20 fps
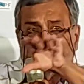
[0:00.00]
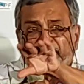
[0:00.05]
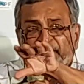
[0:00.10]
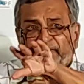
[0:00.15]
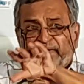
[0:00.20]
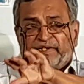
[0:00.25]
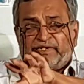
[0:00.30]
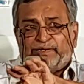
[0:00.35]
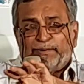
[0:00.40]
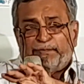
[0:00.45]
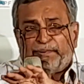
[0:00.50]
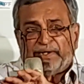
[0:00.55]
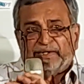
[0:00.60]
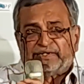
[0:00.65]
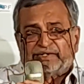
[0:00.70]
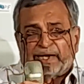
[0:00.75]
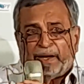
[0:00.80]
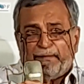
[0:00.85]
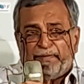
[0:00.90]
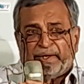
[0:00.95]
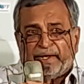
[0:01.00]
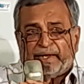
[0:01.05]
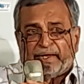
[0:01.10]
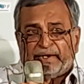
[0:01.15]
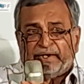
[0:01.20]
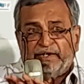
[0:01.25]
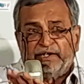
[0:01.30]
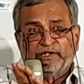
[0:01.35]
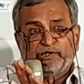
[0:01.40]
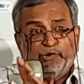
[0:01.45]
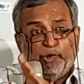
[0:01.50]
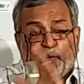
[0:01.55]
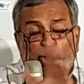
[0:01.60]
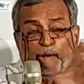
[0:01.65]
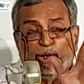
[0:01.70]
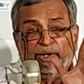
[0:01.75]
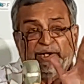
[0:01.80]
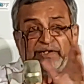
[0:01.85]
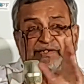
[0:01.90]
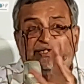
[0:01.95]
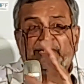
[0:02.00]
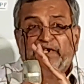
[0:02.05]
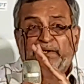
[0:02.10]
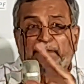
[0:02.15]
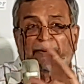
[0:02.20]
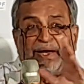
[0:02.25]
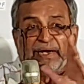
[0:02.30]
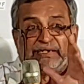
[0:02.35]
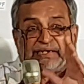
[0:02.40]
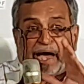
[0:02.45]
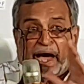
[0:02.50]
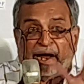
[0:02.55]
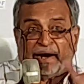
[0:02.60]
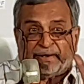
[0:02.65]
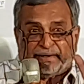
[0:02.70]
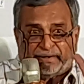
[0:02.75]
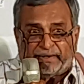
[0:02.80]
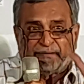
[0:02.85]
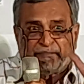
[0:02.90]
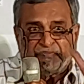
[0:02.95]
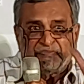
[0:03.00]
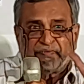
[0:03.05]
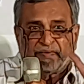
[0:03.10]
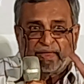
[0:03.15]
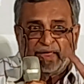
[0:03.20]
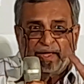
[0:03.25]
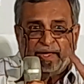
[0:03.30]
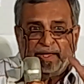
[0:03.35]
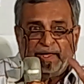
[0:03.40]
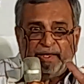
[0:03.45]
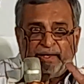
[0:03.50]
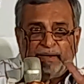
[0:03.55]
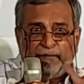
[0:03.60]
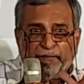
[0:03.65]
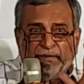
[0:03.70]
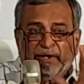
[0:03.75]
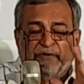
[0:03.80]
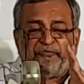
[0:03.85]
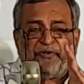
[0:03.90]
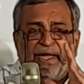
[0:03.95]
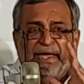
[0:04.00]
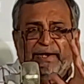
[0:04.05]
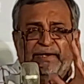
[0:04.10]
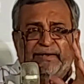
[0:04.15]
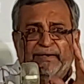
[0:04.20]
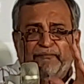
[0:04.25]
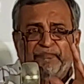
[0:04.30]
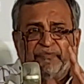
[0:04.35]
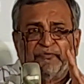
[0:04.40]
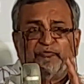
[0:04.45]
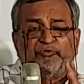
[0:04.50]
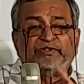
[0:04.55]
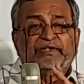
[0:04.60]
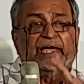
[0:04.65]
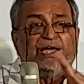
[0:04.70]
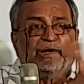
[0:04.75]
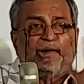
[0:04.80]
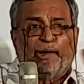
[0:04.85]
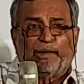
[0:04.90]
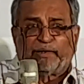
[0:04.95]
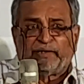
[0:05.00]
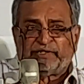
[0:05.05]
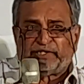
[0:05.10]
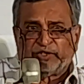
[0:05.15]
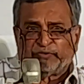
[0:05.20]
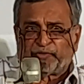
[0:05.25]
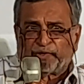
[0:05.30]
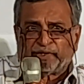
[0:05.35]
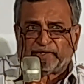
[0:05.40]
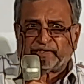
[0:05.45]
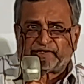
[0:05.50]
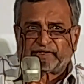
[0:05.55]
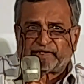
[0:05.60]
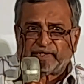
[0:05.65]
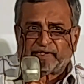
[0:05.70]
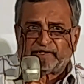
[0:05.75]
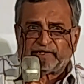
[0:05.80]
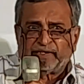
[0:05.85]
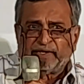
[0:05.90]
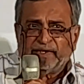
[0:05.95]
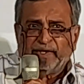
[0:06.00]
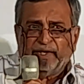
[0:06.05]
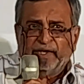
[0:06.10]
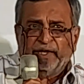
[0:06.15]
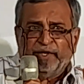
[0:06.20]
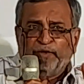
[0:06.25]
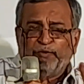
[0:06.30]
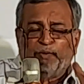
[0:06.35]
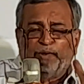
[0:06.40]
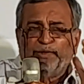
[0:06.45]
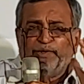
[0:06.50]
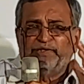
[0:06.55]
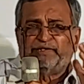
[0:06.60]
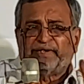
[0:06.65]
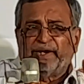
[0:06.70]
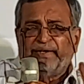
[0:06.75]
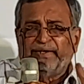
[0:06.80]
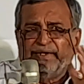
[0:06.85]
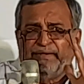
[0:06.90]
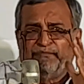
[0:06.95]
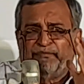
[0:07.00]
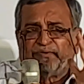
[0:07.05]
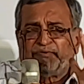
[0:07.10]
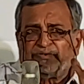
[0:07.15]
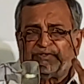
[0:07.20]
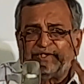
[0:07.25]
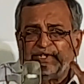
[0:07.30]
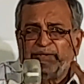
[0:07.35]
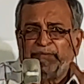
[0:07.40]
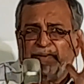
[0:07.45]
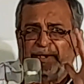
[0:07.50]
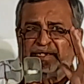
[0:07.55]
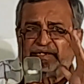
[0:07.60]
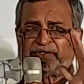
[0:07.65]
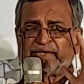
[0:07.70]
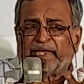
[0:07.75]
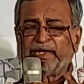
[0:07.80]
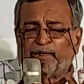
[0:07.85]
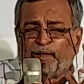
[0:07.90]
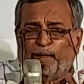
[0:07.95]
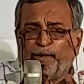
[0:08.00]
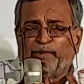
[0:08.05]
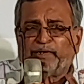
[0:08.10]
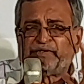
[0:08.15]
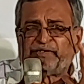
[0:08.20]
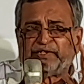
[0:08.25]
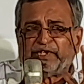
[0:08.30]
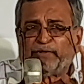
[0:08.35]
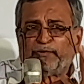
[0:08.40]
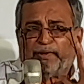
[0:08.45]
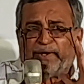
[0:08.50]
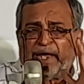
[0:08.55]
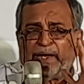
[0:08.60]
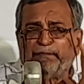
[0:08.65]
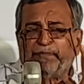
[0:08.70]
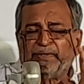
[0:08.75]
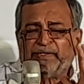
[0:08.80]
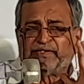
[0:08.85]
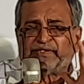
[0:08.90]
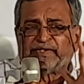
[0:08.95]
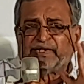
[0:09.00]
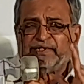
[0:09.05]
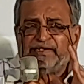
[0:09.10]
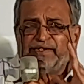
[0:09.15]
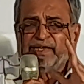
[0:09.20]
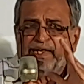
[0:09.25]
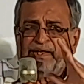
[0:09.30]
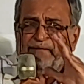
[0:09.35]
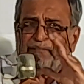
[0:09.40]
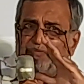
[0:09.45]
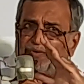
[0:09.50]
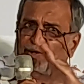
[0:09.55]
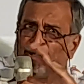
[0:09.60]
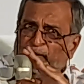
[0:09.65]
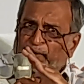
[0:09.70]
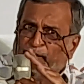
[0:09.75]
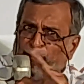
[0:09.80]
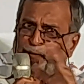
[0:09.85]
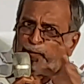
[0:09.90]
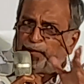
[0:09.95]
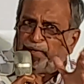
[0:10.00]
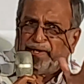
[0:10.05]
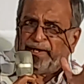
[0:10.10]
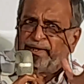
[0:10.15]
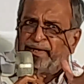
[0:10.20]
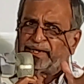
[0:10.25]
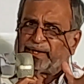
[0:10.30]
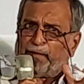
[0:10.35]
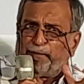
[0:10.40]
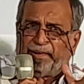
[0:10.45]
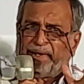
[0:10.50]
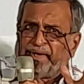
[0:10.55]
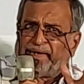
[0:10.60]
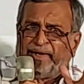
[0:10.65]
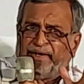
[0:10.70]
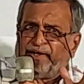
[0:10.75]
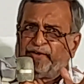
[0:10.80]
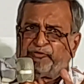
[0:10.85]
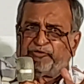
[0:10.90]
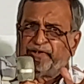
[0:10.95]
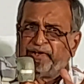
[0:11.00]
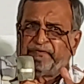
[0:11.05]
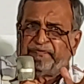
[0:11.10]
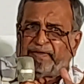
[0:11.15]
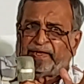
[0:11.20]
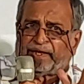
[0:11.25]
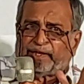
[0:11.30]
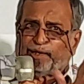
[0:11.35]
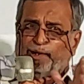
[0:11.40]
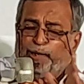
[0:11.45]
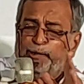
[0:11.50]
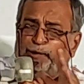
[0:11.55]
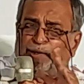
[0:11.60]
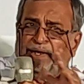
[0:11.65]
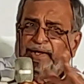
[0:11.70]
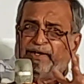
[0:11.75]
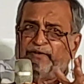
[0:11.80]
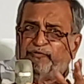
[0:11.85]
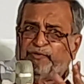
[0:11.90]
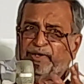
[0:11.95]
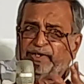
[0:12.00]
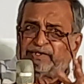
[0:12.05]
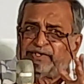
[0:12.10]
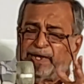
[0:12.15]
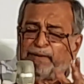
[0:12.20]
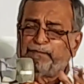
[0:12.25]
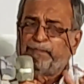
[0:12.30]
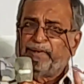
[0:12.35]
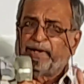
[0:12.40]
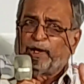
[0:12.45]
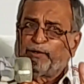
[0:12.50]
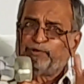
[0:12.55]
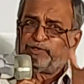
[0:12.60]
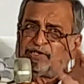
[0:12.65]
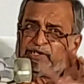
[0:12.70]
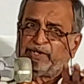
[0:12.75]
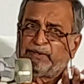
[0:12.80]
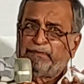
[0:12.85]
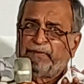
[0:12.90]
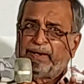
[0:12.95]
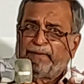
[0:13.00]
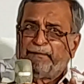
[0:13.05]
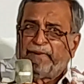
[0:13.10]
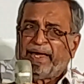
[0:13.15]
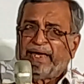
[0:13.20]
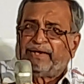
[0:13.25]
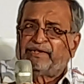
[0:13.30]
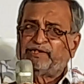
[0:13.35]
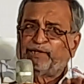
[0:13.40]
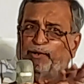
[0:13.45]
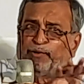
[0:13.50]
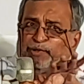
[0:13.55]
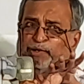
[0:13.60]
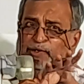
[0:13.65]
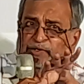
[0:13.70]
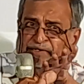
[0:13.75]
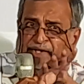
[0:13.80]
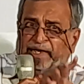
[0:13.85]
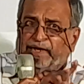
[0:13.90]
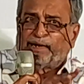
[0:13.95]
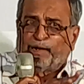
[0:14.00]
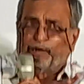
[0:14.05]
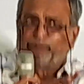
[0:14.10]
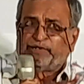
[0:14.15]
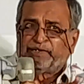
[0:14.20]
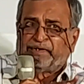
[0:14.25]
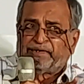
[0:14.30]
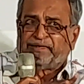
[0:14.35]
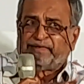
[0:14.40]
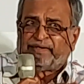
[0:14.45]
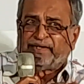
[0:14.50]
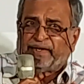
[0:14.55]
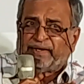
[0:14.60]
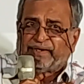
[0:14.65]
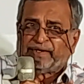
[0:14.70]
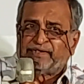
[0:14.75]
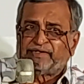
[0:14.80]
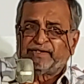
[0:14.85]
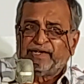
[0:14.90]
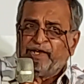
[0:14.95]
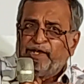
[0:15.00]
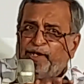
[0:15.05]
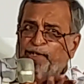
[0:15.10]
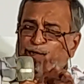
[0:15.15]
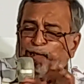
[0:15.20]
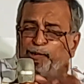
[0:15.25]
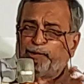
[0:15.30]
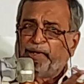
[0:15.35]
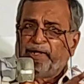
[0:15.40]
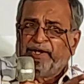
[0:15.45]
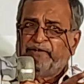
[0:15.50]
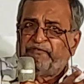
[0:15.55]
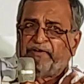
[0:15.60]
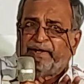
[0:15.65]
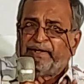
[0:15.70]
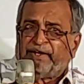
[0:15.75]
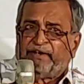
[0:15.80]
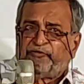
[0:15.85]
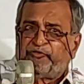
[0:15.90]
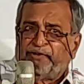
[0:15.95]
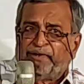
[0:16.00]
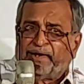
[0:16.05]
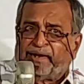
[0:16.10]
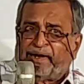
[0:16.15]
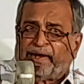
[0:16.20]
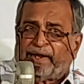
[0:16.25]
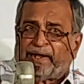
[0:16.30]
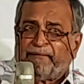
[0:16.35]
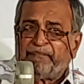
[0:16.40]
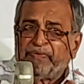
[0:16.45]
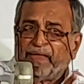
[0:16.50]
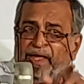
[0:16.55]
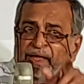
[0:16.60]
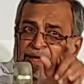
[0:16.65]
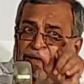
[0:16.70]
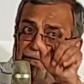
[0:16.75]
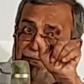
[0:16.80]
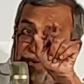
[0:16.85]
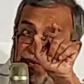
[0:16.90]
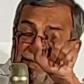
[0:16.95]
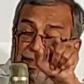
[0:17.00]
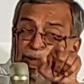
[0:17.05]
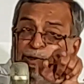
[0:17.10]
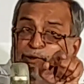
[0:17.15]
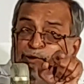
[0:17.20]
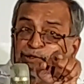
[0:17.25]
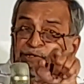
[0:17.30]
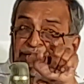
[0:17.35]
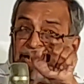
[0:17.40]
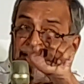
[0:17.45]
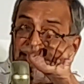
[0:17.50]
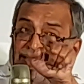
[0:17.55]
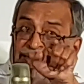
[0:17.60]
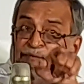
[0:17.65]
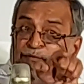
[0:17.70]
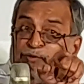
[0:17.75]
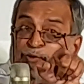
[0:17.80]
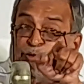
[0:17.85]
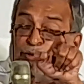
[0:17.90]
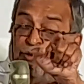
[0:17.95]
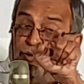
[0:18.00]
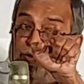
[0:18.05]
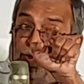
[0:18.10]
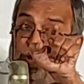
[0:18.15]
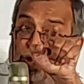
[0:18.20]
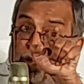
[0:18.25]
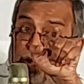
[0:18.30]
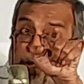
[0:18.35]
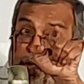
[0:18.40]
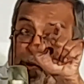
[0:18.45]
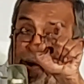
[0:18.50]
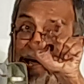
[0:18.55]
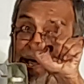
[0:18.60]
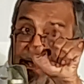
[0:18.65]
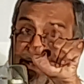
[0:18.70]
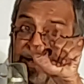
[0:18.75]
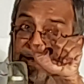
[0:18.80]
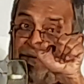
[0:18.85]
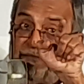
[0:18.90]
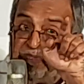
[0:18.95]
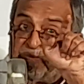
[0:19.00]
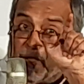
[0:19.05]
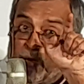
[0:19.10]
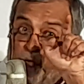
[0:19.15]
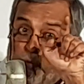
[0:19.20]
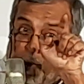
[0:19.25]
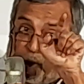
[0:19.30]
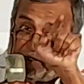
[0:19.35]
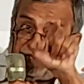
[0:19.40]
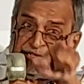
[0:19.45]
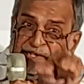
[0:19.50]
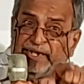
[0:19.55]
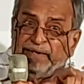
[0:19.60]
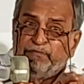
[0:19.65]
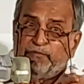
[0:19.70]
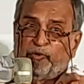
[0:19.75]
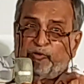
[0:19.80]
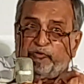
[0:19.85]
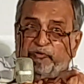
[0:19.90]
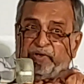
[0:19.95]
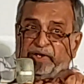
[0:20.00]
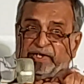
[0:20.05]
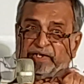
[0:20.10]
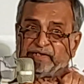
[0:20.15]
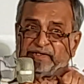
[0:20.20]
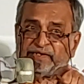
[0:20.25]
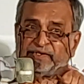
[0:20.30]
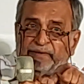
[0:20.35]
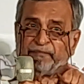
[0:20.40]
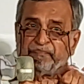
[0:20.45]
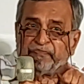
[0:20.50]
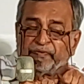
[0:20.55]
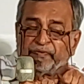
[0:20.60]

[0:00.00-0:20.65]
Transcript: other disciplines coming in. It is no longer cinema as art. In fact, psychology, for instance, you want to study cinema as psychology, what happens is you're now looking at a completely different thing. You're looking at, for example, how cinema bears out your psychological theories. You're looking at very differently. People who study, who, who are watching movies,